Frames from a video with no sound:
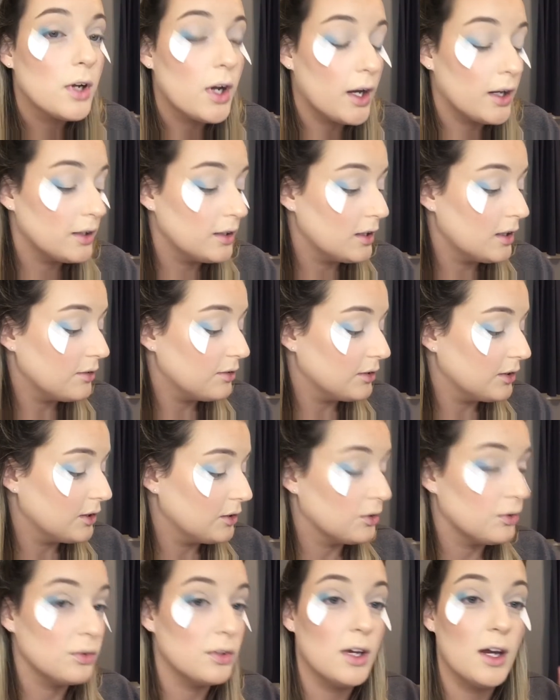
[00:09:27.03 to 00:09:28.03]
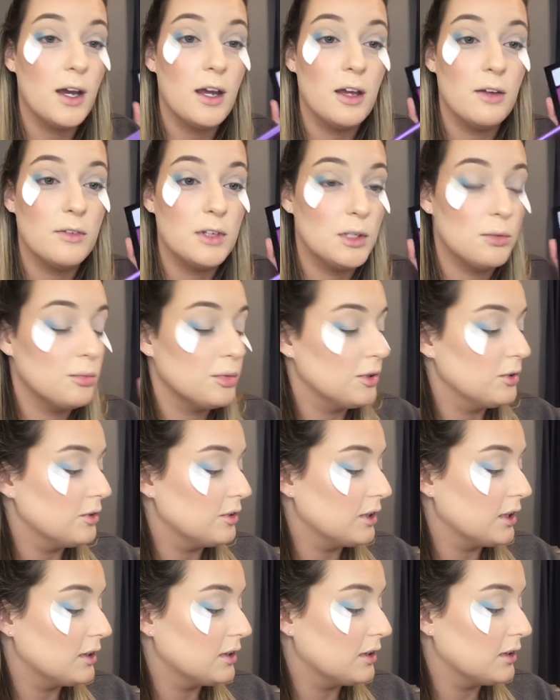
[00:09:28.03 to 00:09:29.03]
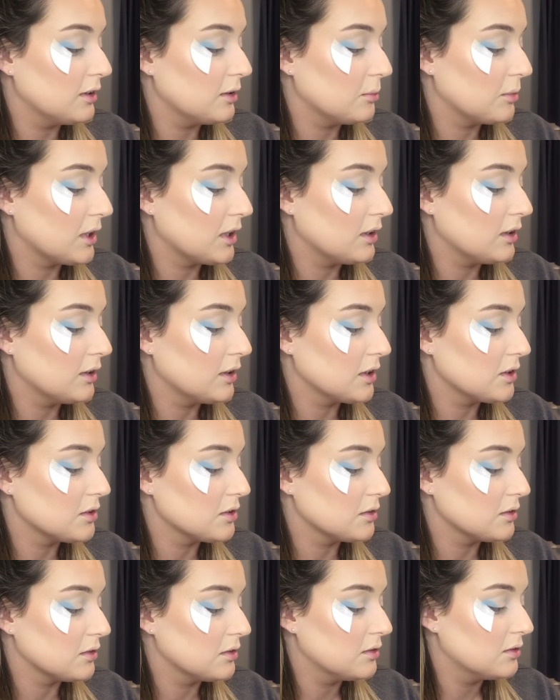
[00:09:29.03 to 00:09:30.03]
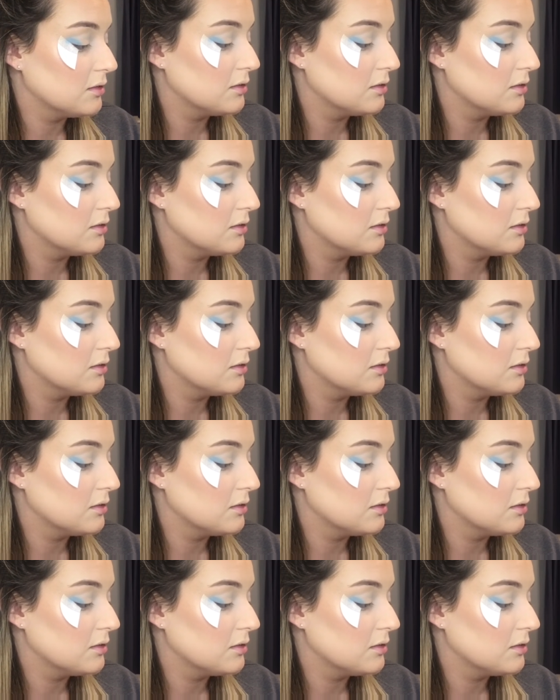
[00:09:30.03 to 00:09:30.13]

I definitely do not have any blues like this in my collection.